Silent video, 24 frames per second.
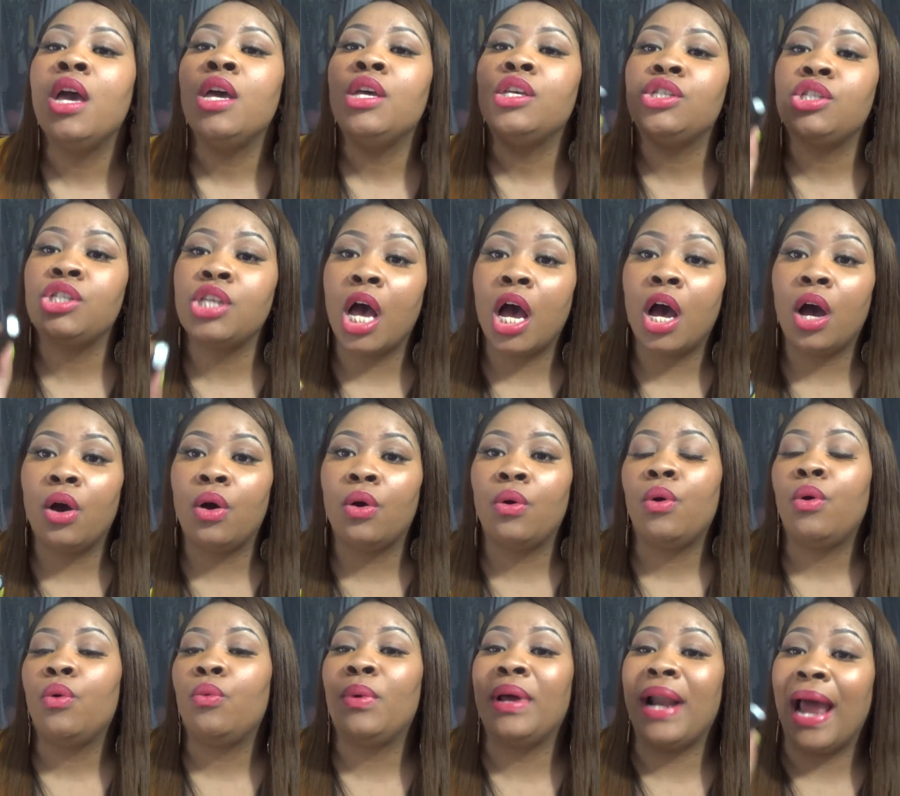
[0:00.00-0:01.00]

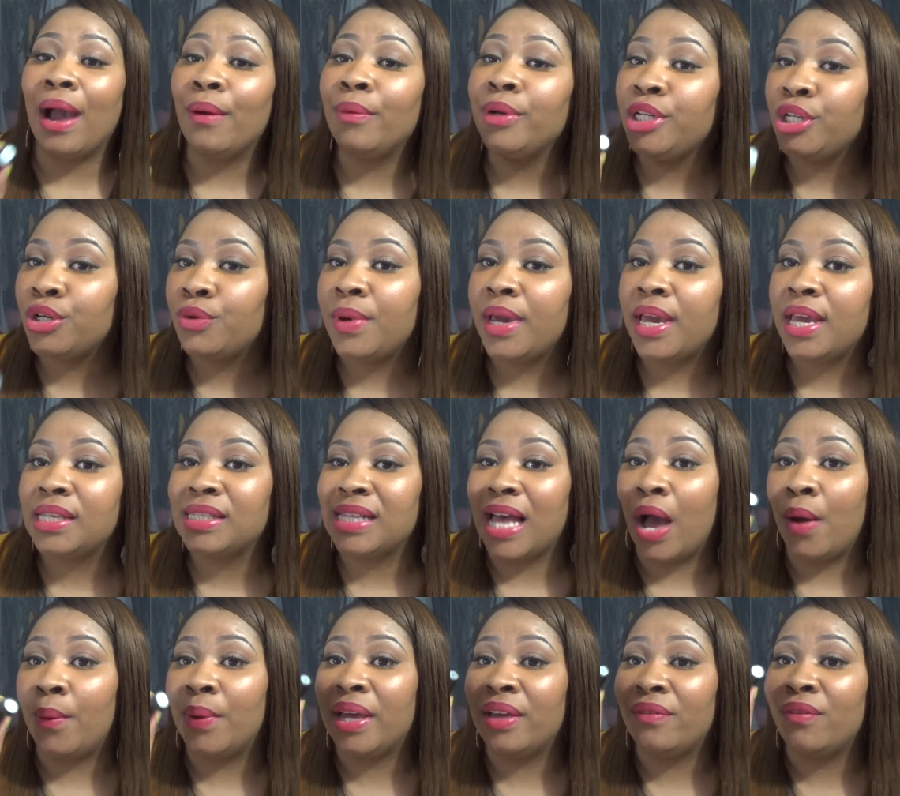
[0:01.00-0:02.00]
So what I would do is
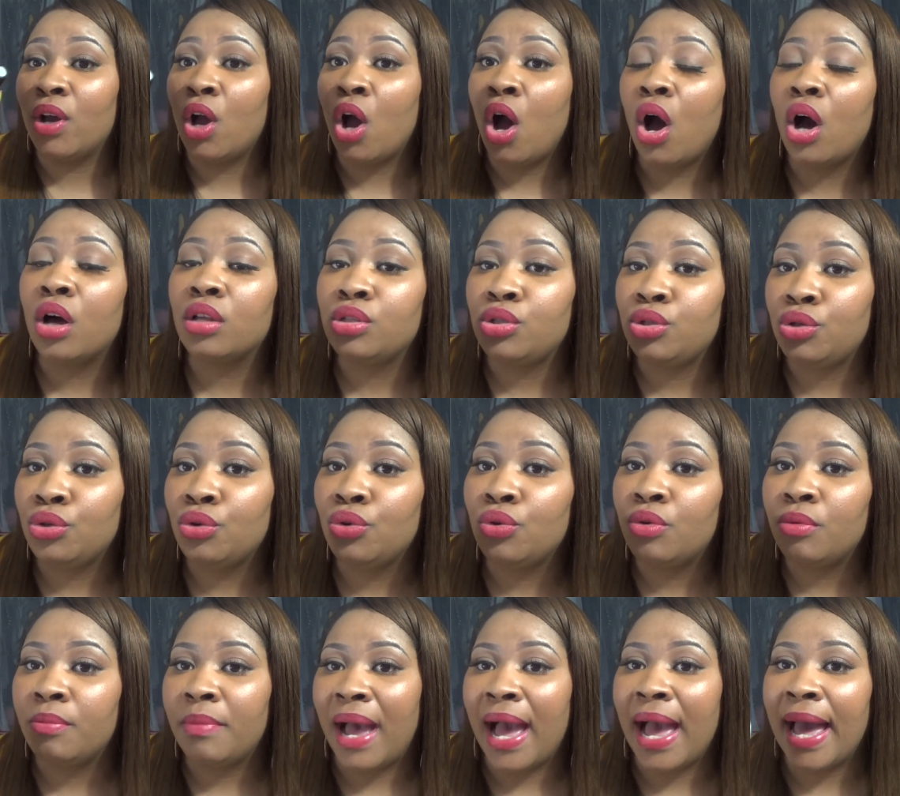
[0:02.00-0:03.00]
I would give a call
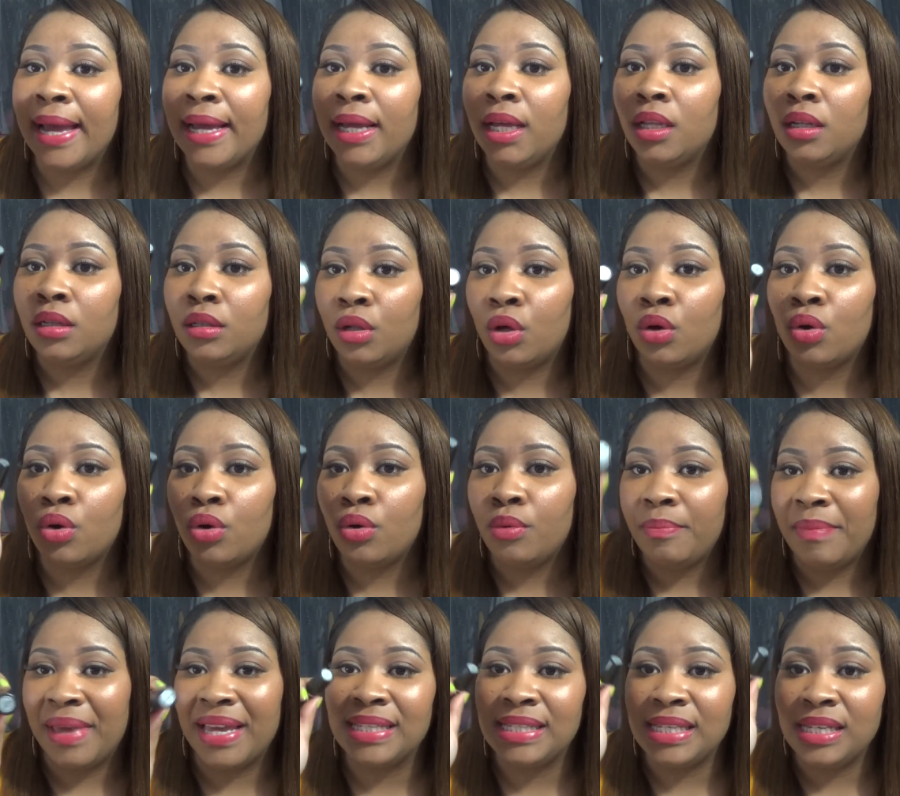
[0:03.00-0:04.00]
to my local
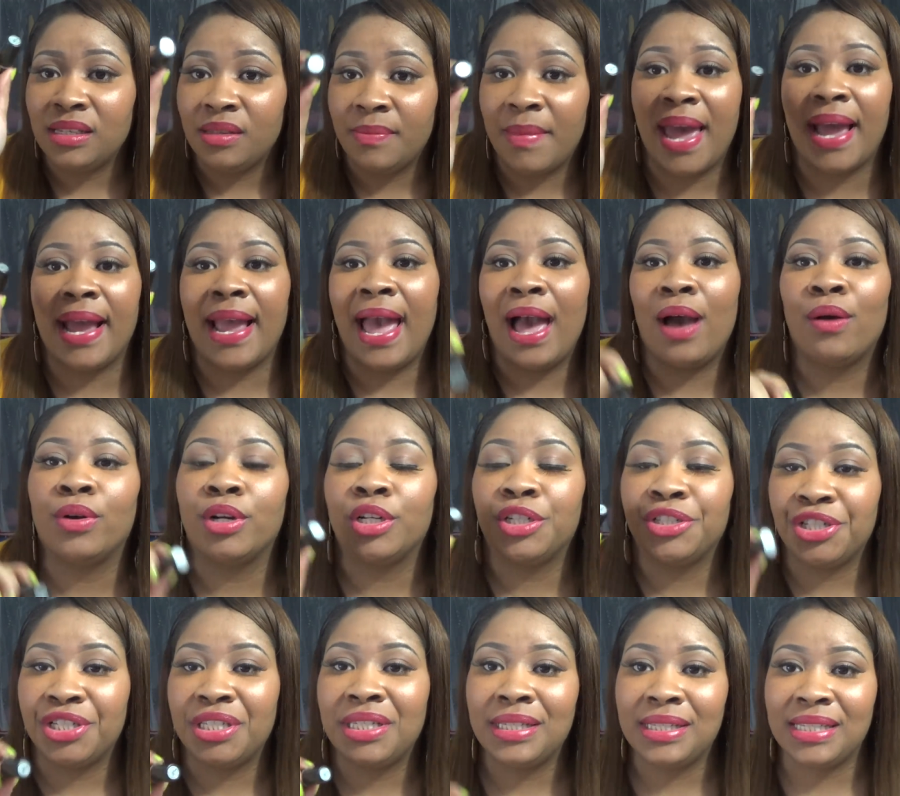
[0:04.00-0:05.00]
Macy's MAC counter
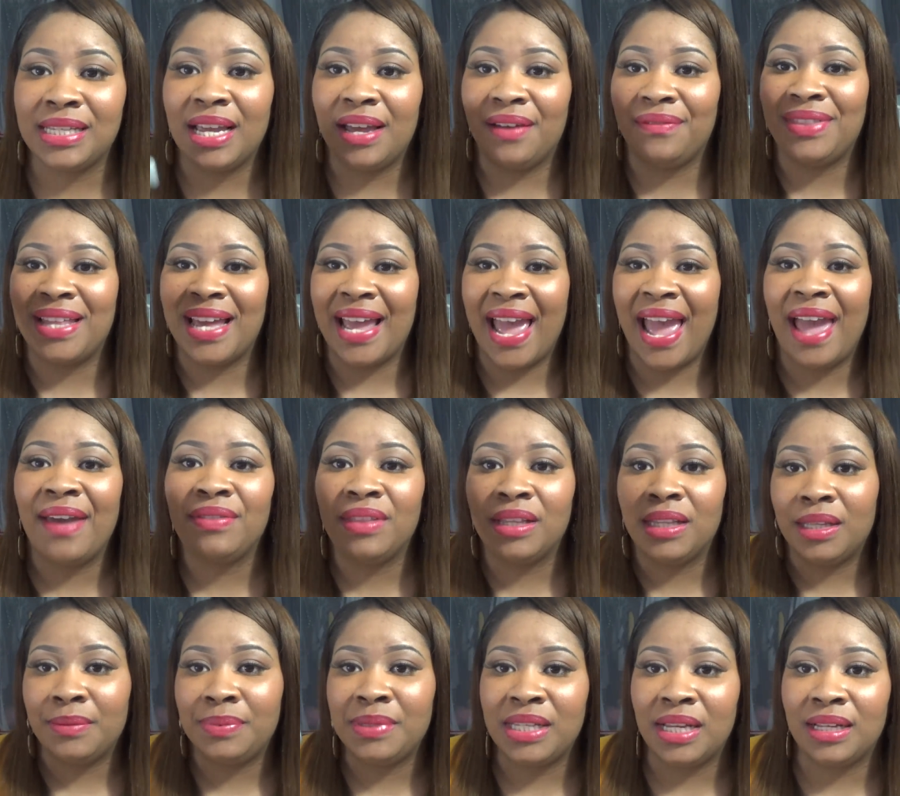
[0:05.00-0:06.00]
just to see if they have the
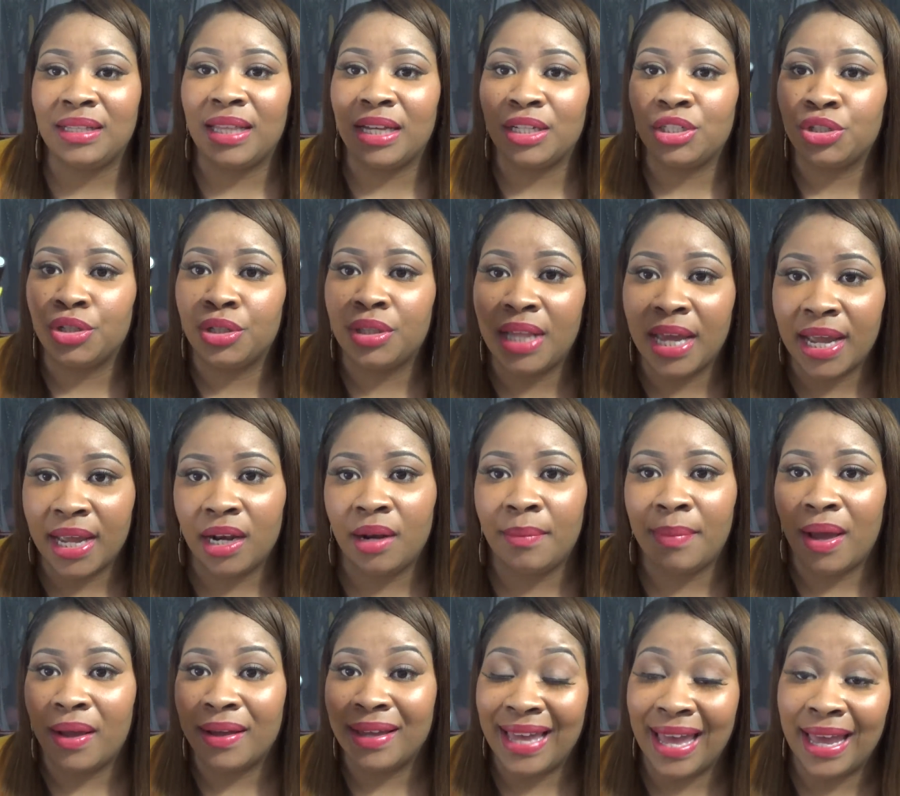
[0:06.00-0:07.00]
lipstick that you're thinking
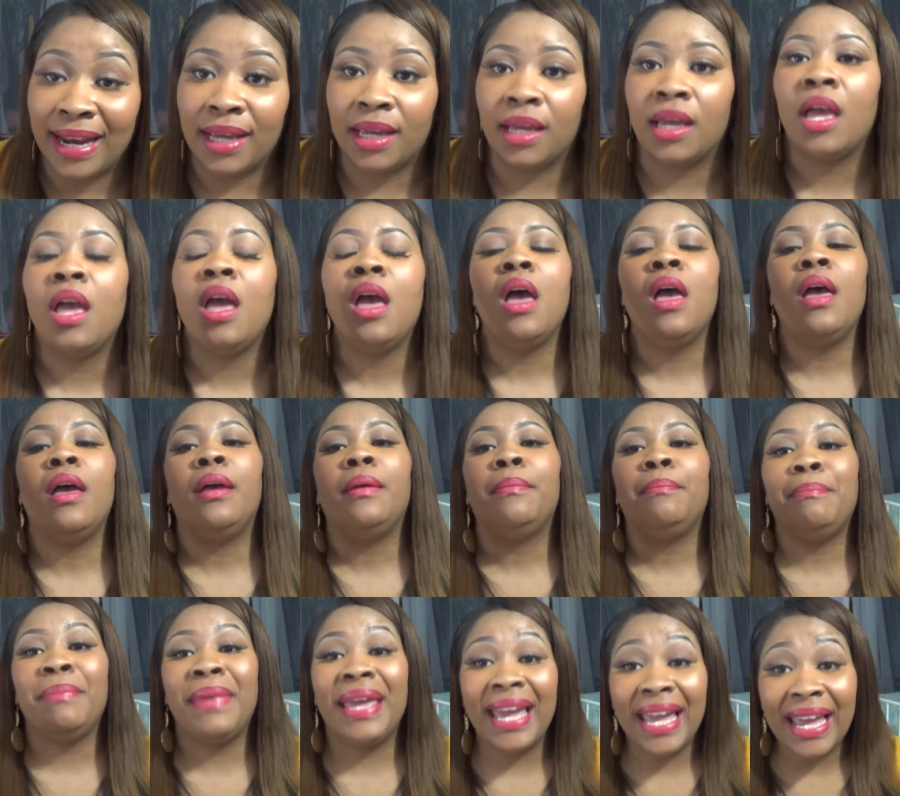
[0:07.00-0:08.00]
about getting.
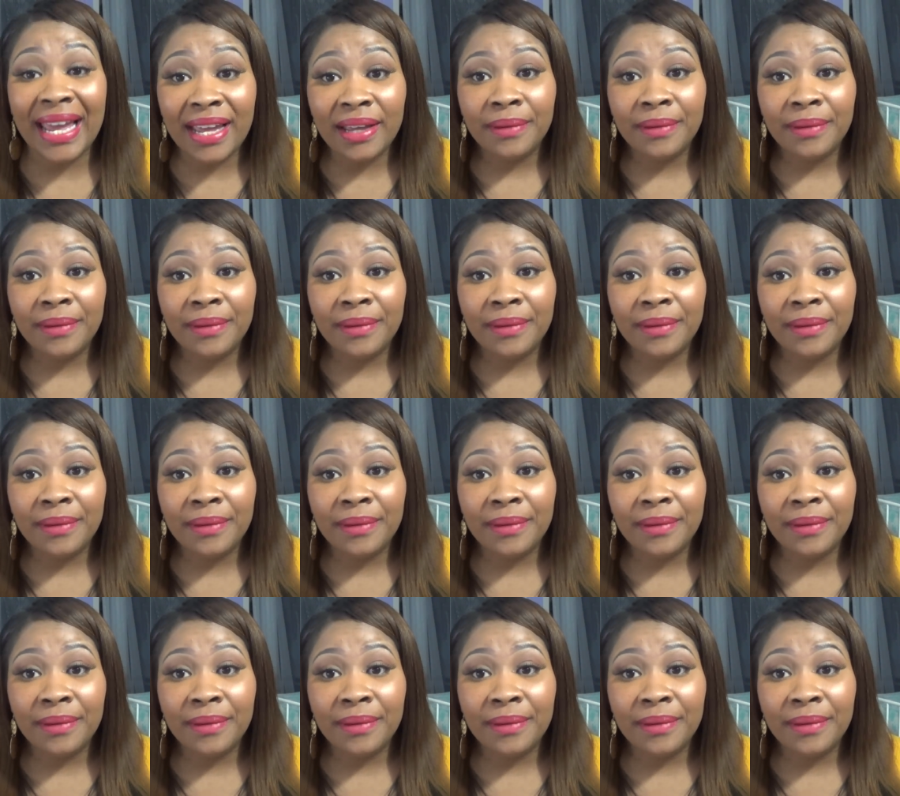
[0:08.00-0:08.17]
Me,